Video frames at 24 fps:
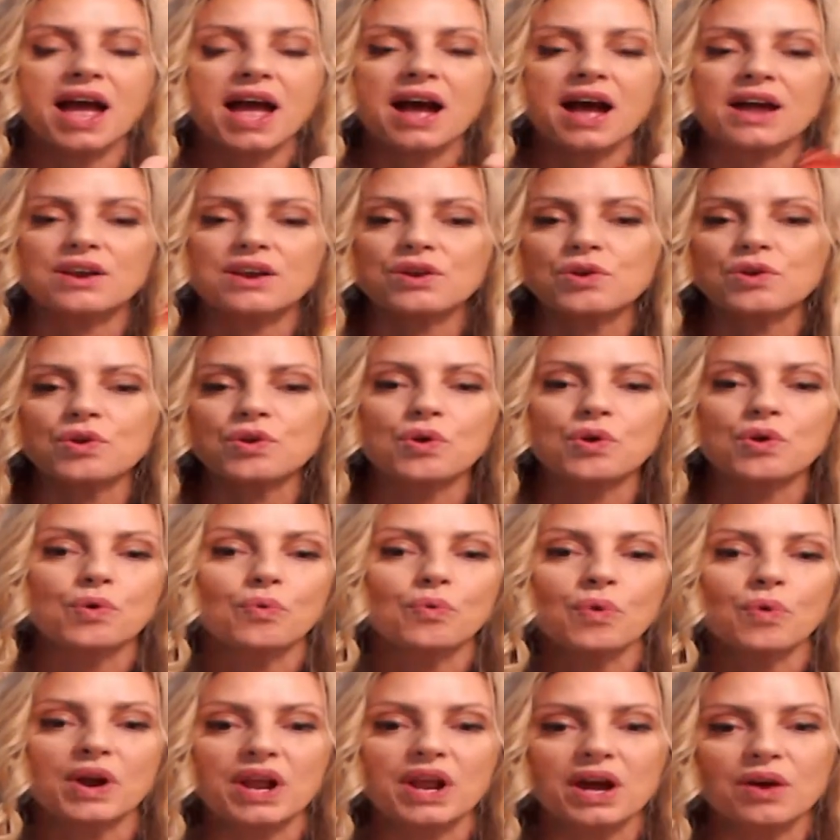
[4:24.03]
know
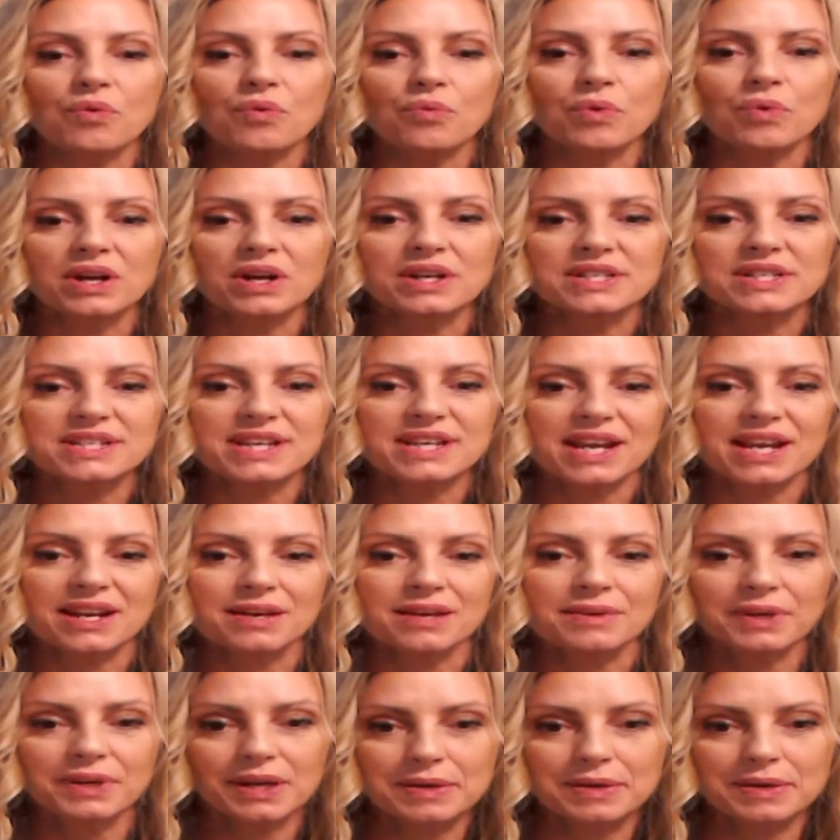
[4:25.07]
what I want and
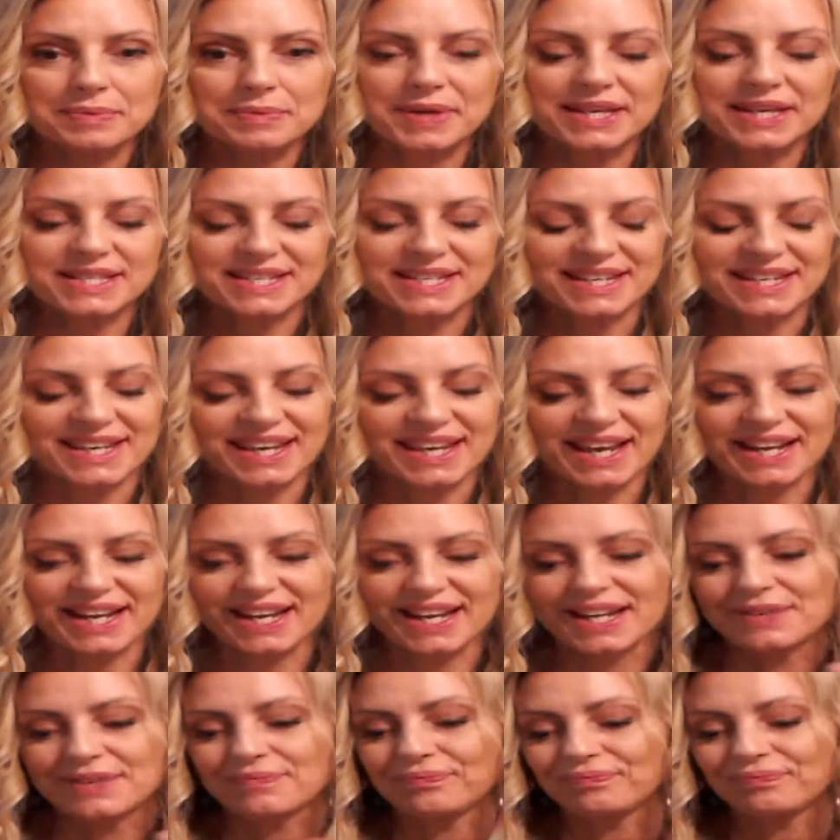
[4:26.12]
I'm coming to get
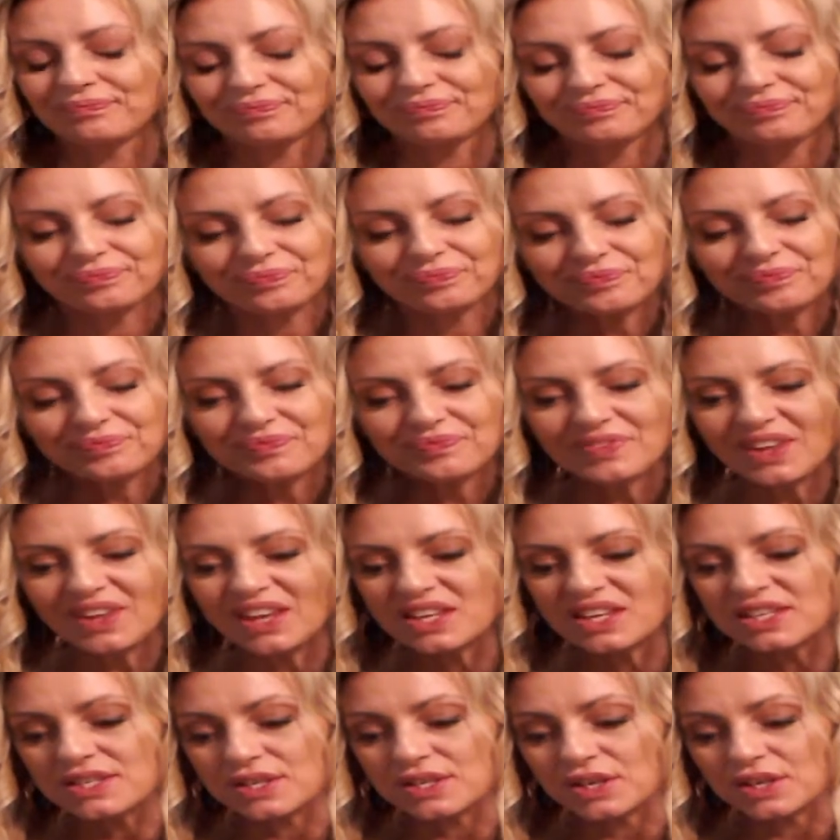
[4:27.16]
it.
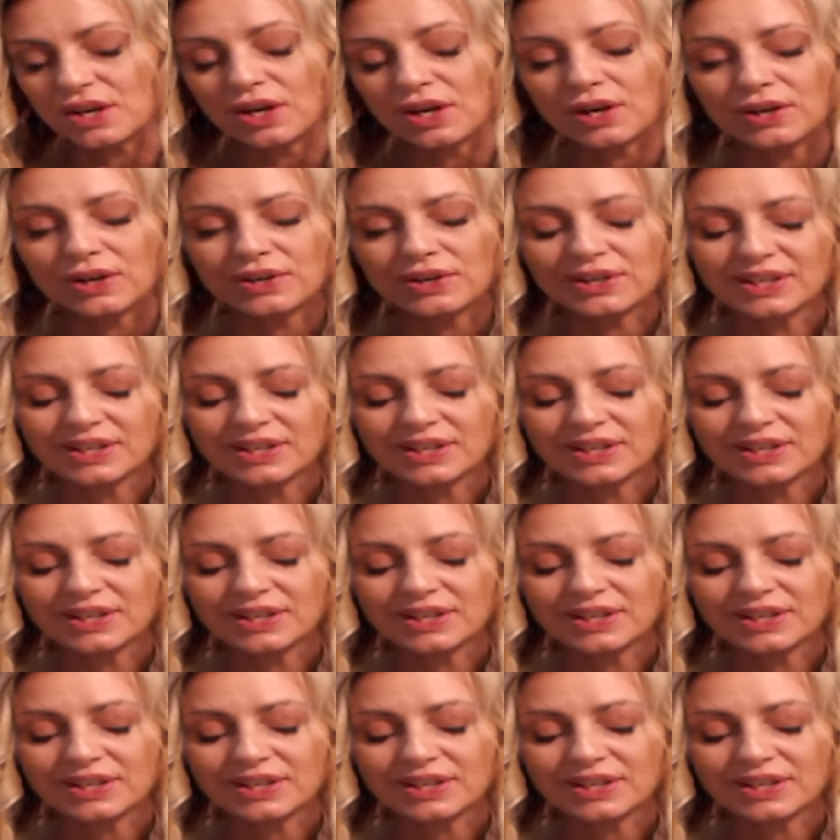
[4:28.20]
So,